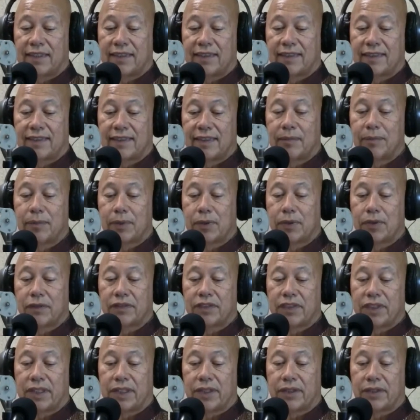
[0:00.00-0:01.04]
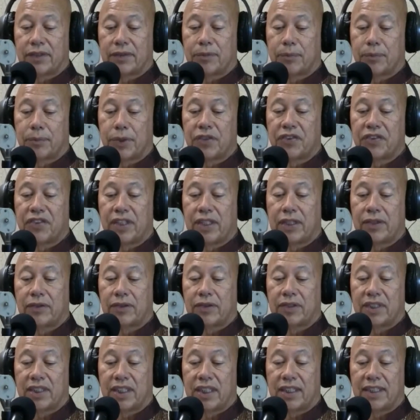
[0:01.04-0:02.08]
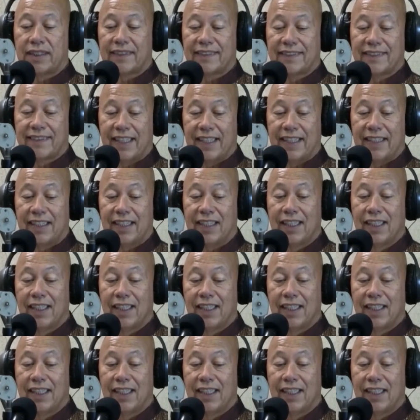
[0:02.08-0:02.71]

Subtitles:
a symbol of terror, President Ortega said.